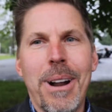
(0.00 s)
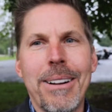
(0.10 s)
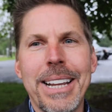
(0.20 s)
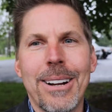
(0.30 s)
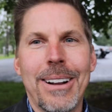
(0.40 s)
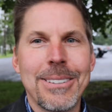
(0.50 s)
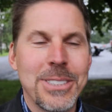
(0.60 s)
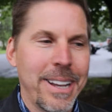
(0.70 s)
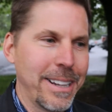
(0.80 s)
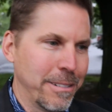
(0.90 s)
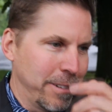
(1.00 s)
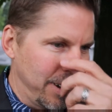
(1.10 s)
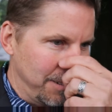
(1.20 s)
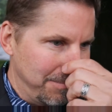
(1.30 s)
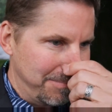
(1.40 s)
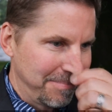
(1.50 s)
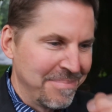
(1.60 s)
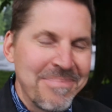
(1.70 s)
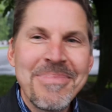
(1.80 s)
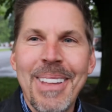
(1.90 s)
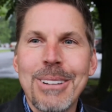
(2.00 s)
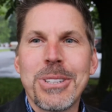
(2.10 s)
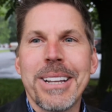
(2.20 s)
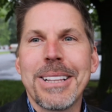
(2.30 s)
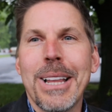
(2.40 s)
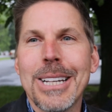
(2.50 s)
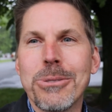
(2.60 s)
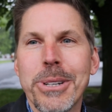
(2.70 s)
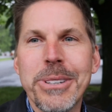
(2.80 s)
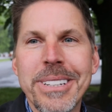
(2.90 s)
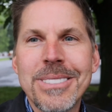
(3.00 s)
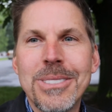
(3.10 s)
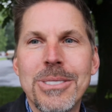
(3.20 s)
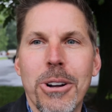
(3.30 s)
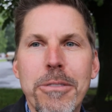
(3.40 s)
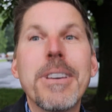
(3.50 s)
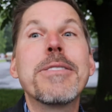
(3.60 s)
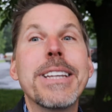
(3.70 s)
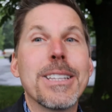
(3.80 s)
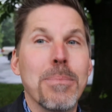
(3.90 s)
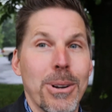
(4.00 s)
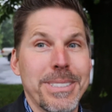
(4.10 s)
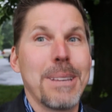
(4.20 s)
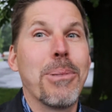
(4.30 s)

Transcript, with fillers: we're out here outside of uh, outside of the class reunion. It's our 50th birthday